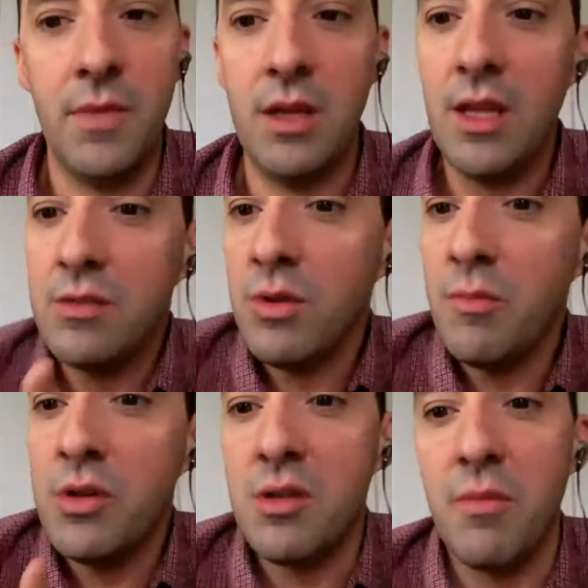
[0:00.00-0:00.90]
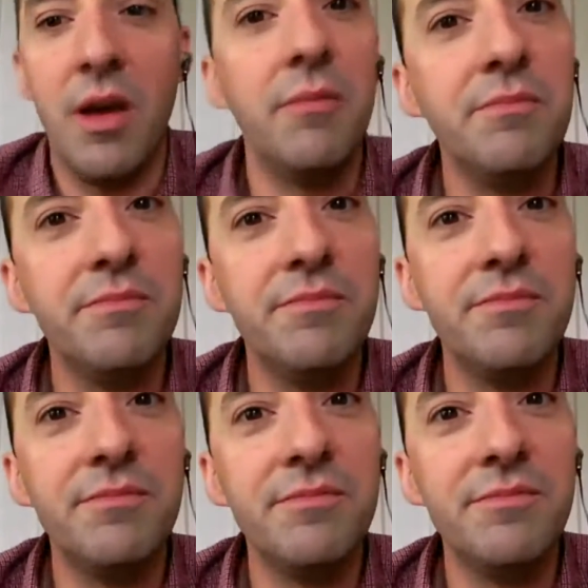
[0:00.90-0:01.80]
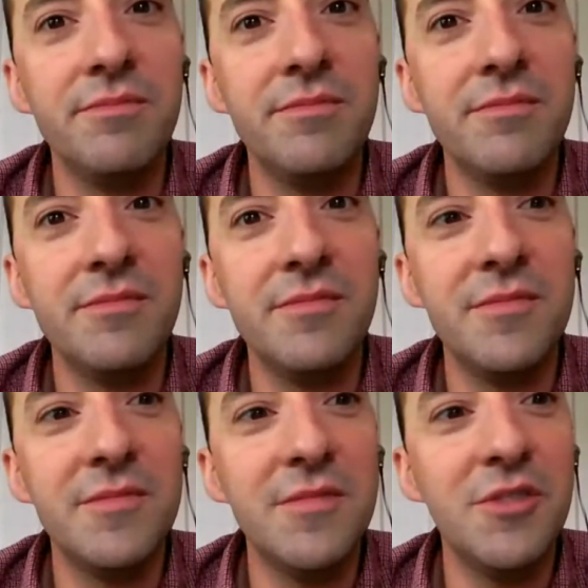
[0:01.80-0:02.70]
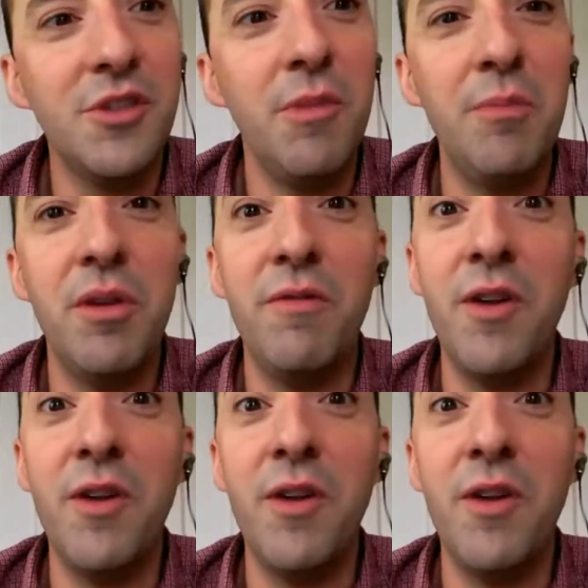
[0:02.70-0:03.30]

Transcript: And that's what the book's about. I like it. Well, so it might yeah, be a great,